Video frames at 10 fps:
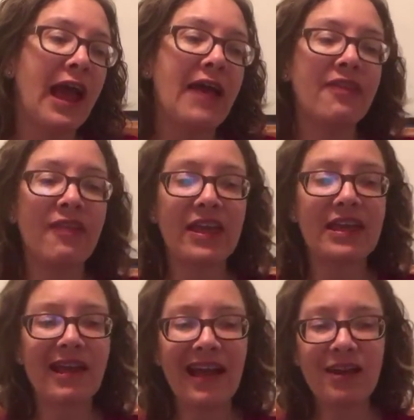and then they
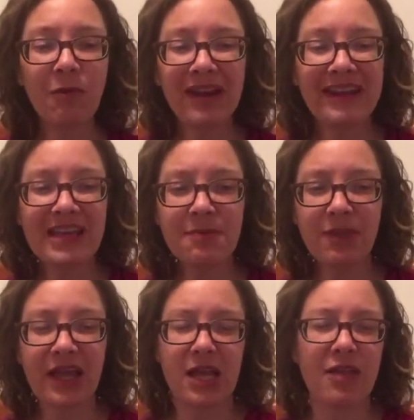kind of want to keep
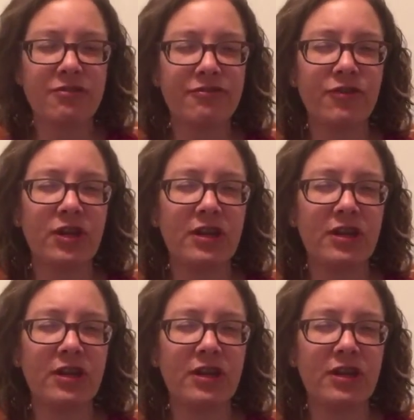like another foot